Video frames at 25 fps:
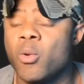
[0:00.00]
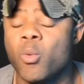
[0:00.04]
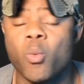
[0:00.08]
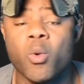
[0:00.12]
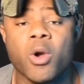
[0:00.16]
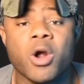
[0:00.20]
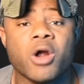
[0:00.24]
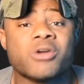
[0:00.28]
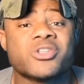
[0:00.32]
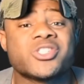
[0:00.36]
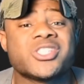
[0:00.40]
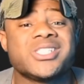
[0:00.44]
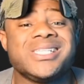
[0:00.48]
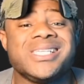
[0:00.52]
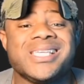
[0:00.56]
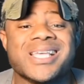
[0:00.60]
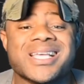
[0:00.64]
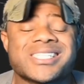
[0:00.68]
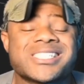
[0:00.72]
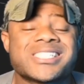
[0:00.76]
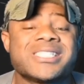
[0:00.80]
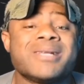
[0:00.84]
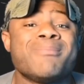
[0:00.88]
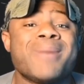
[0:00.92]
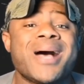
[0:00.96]
Worse,
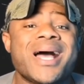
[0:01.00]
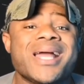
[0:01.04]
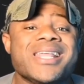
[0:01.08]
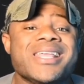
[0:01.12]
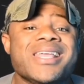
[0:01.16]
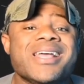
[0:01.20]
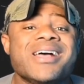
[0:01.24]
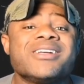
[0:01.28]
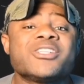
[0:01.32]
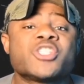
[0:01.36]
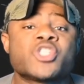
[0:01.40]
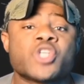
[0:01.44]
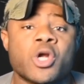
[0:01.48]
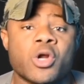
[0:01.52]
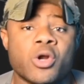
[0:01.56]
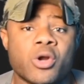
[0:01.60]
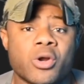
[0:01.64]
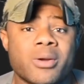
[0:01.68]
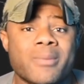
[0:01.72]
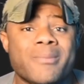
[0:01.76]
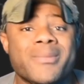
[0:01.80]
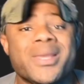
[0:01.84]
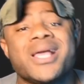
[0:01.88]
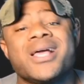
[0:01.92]
get somebody else hurt